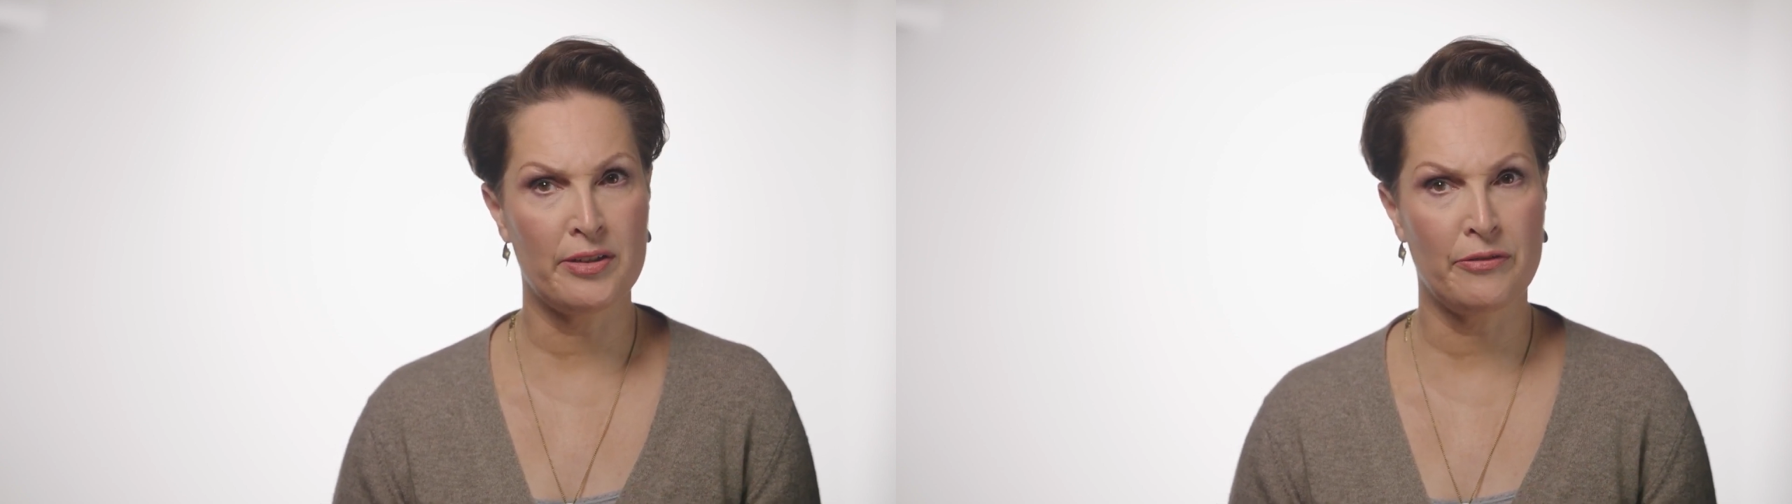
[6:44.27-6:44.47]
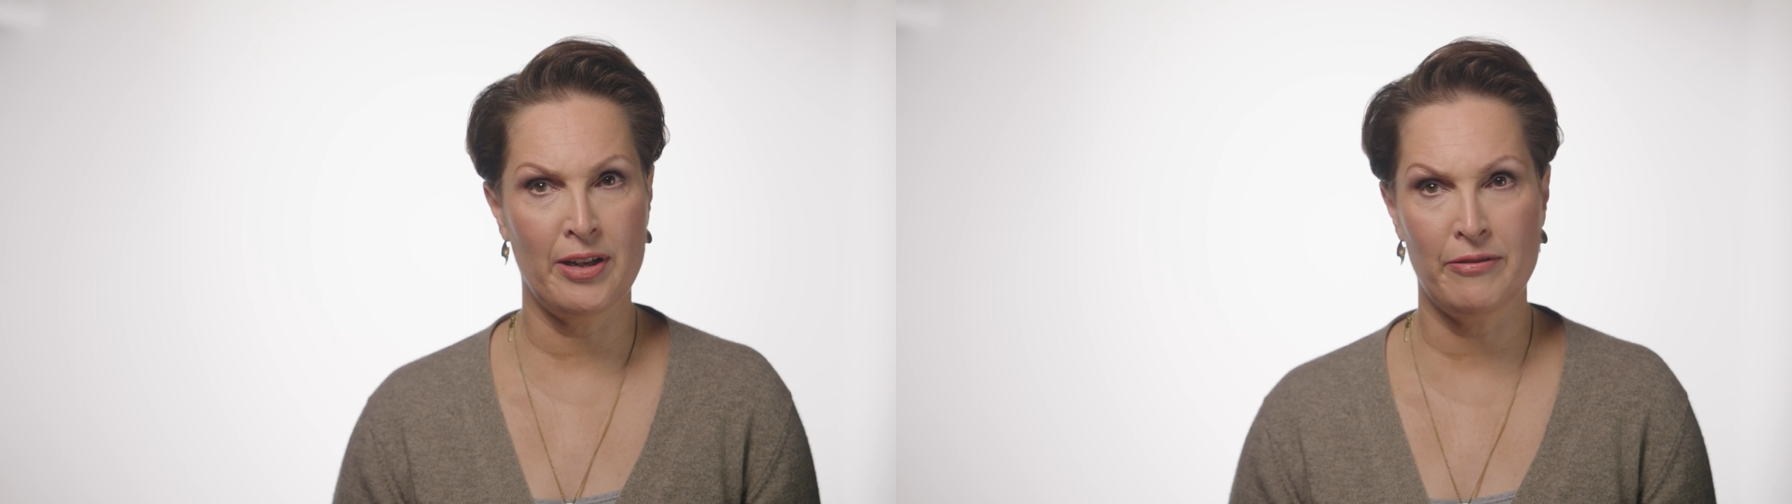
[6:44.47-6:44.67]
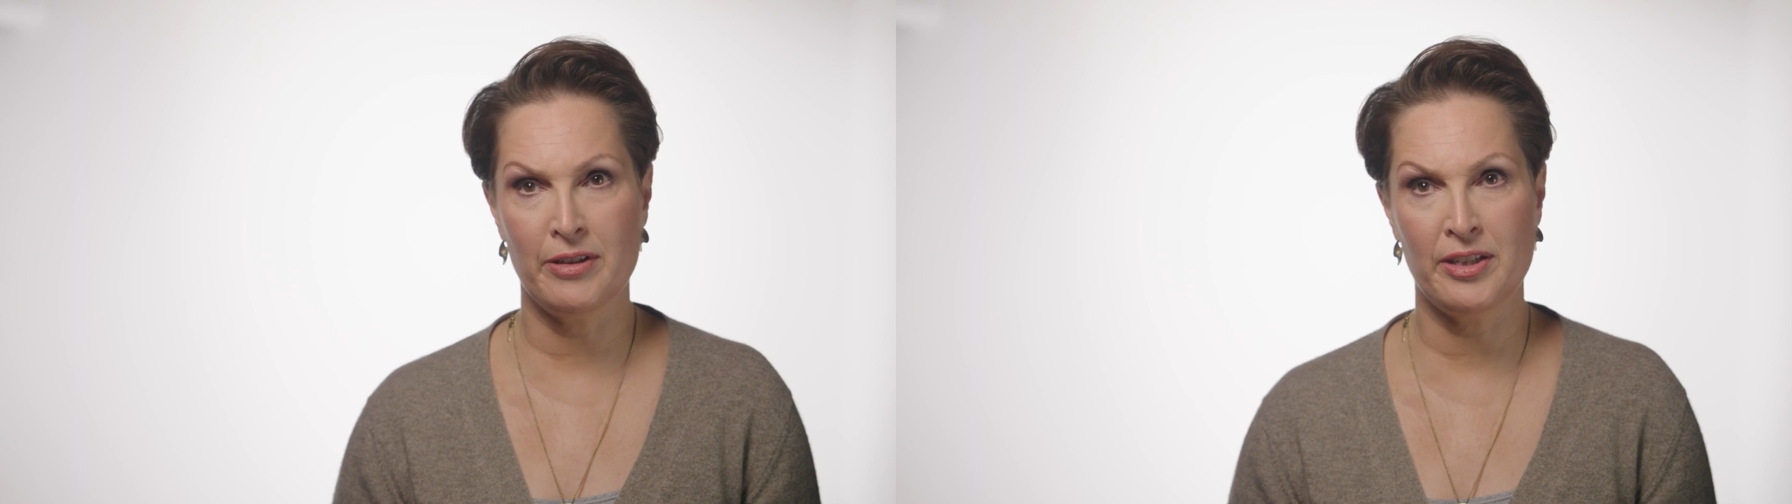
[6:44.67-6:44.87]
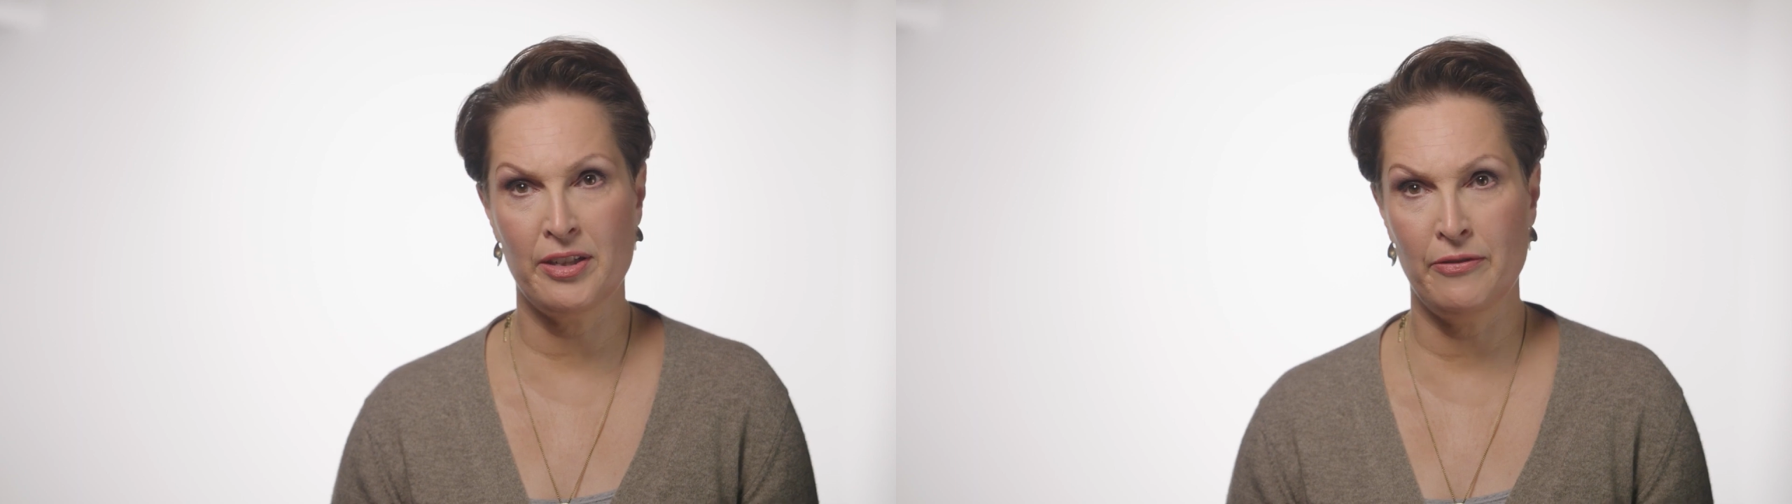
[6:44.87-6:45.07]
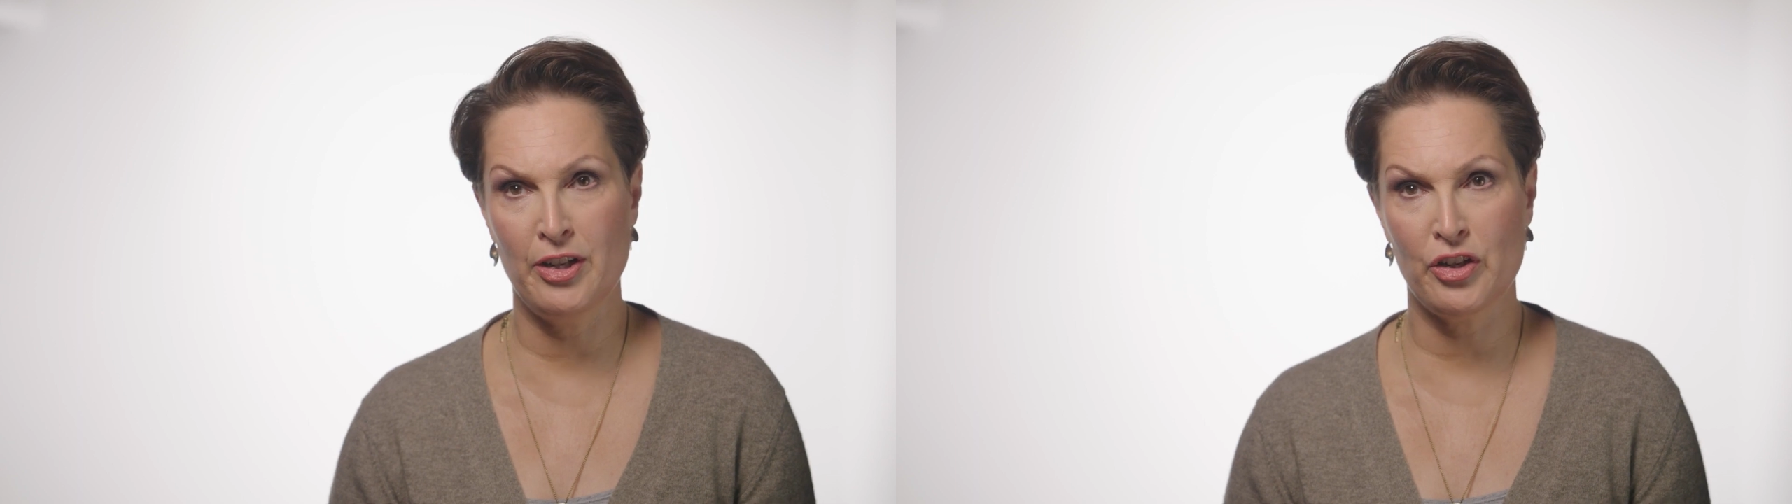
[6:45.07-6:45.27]
favorite
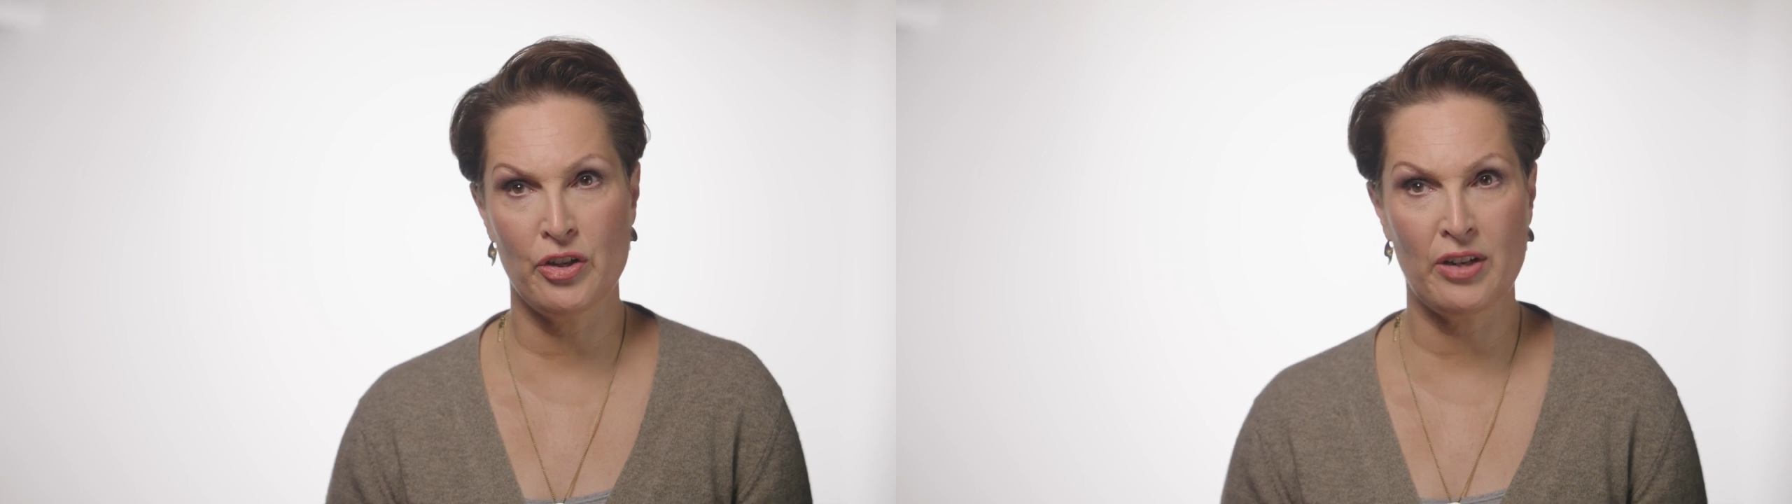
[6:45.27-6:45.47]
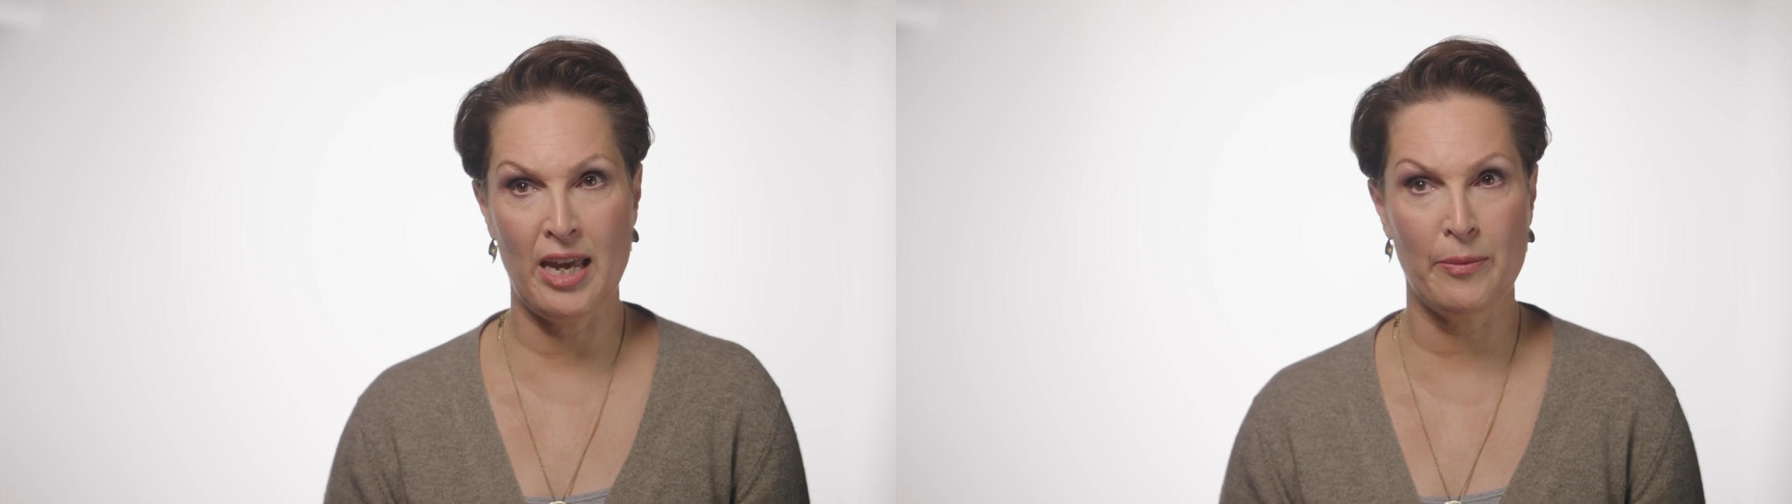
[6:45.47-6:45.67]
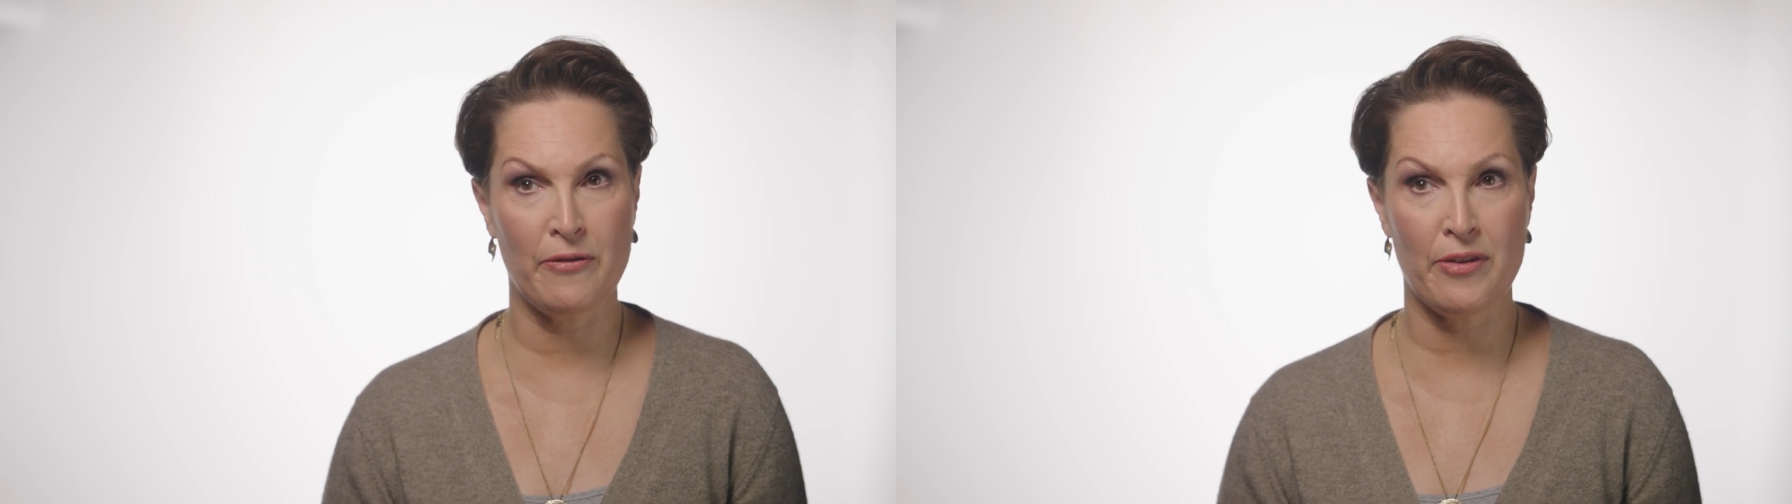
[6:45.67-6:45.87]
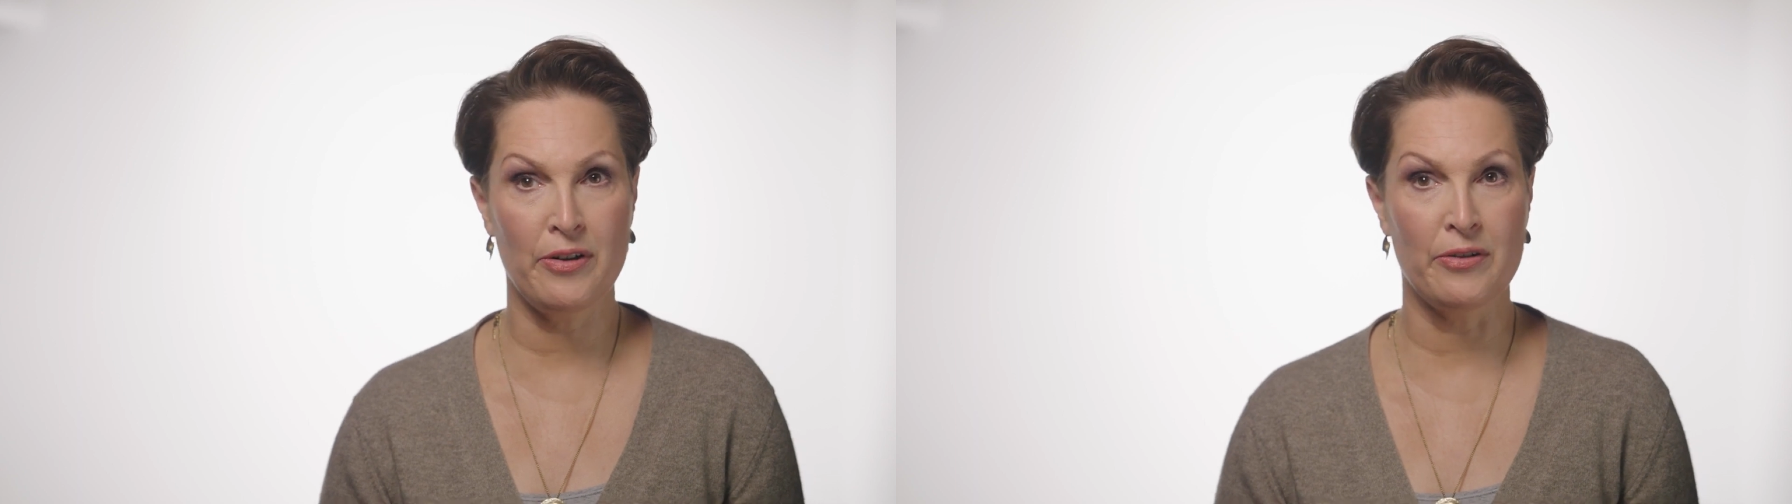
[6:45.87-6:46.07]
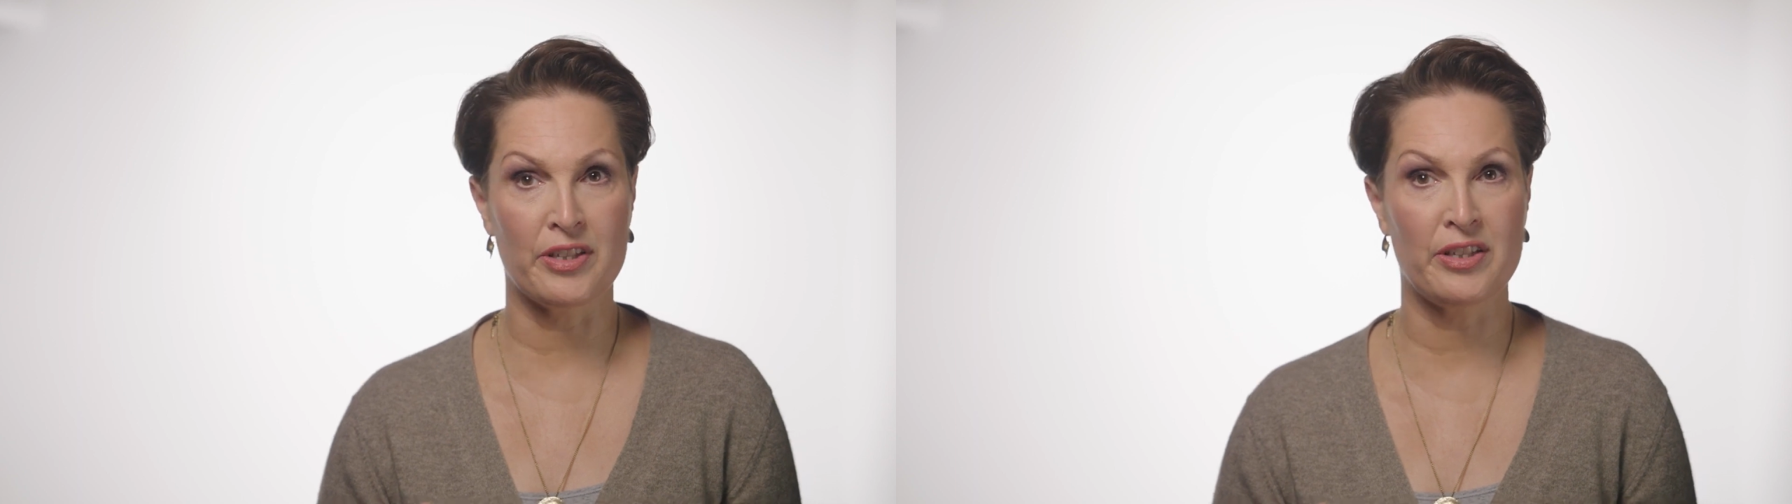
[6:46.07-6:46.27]
TV show Game of
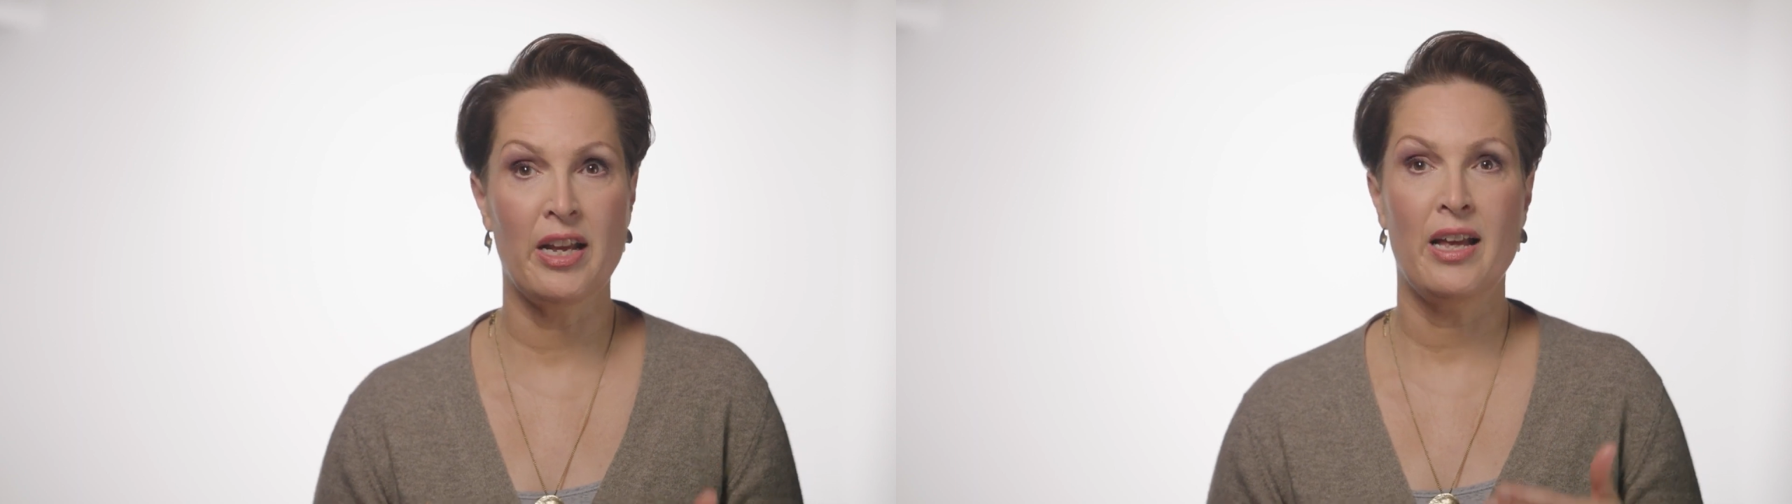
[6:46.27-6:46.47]
Thrones,